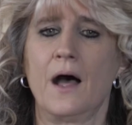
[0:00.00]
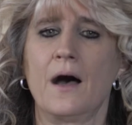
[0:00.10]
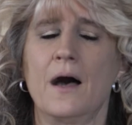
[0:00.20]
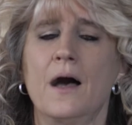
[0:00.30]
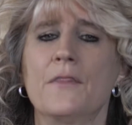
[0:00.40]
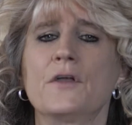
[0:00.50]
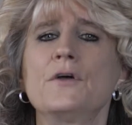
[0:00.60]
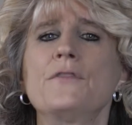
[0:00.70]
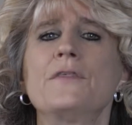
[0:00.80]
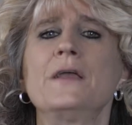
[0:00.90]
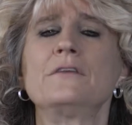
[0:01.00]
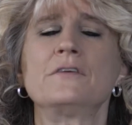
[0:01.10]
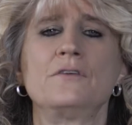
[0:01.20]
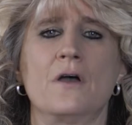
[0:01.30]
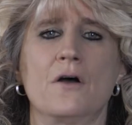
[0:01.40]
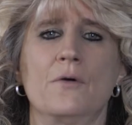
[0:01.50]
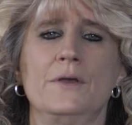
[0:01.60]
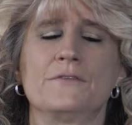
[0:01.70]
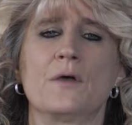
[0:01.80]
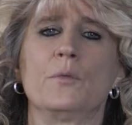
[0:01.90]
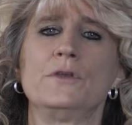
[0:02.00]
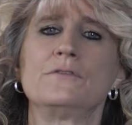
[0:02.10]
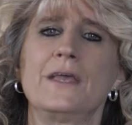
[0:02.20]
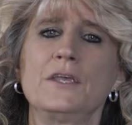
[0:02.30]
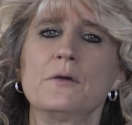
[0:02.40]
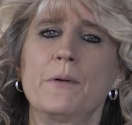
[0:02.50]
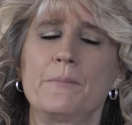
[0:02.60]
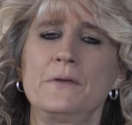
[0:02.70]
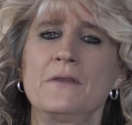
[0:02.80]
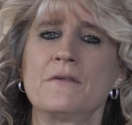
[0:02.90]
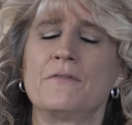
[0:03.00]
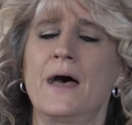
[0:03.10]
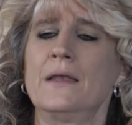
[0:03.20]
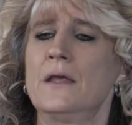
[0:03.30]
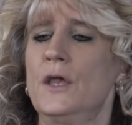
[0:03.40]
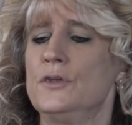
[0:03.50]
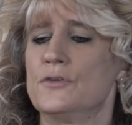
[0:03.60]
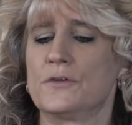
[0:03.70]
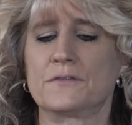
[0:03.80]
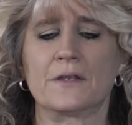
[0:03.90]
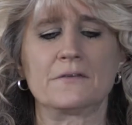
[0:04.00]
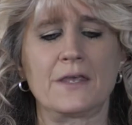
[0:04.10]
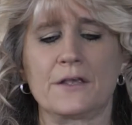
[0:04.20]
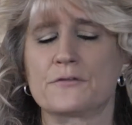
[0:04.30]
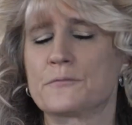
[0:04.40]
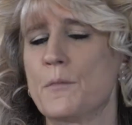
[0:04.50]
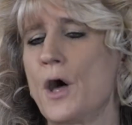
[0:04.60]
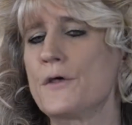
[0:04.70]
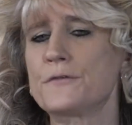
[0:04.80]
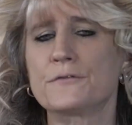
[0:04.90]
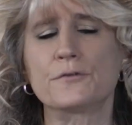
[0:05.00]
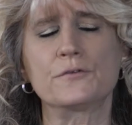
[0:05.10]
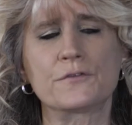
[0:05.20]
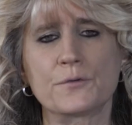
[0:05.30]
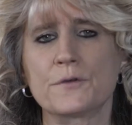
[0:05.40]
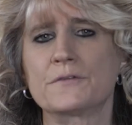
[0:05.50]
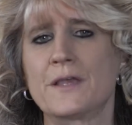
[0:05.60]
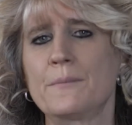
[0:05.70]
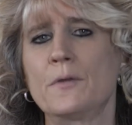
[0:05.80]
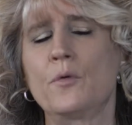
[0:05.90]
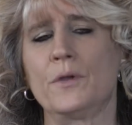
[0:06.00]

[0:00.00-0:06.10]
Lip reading: The good thing to know is that when you take your puppy to the vet, you're just going to take a small stool sample.